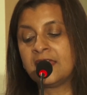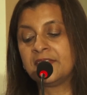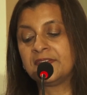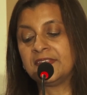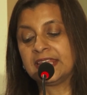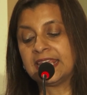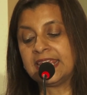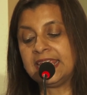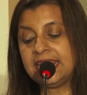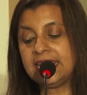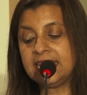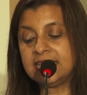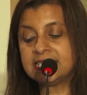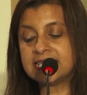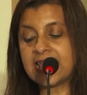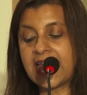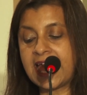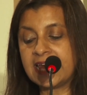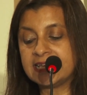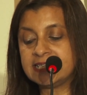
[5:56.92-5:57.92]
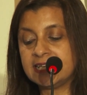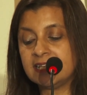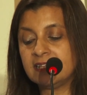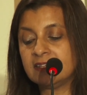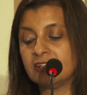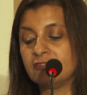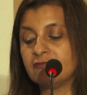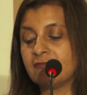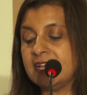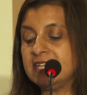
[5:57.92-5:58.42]
The key to adding
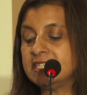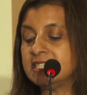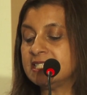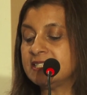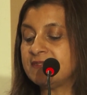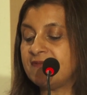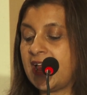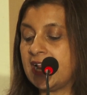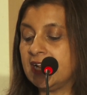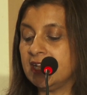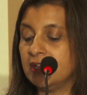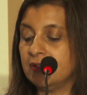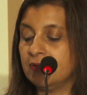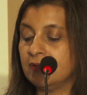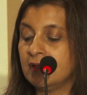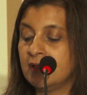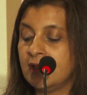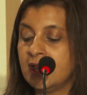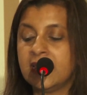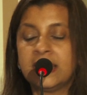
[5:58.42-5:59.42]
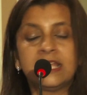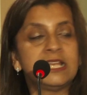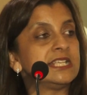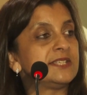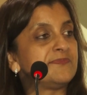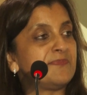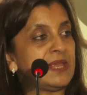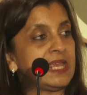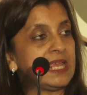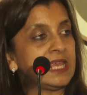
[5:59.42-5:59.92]
the greatest value
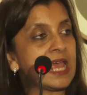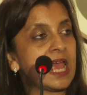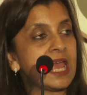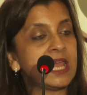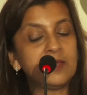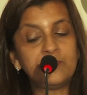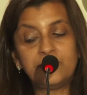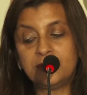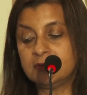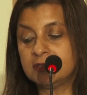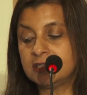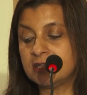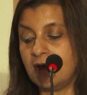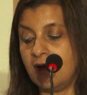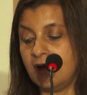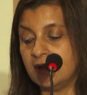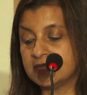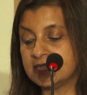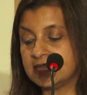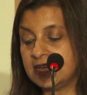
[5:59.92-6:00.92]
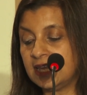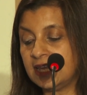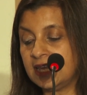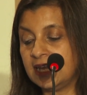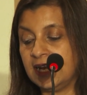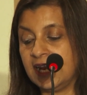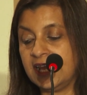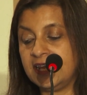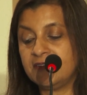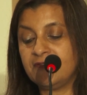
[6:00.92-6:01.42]
is being able to
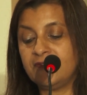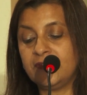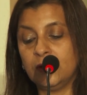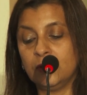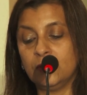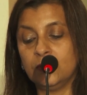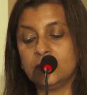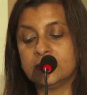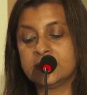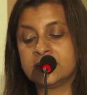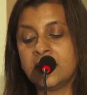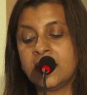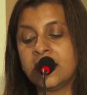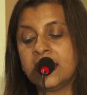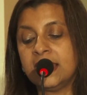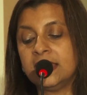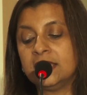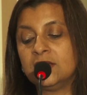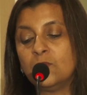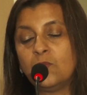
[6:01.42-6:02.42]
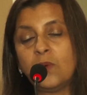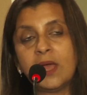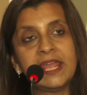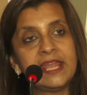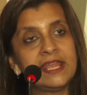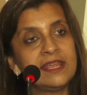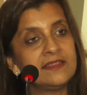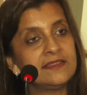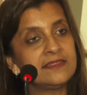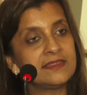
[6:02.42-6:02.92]
articulate views in a
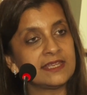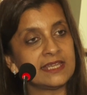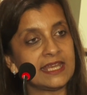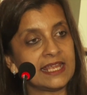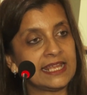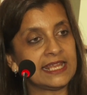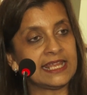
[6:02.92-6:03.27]
way that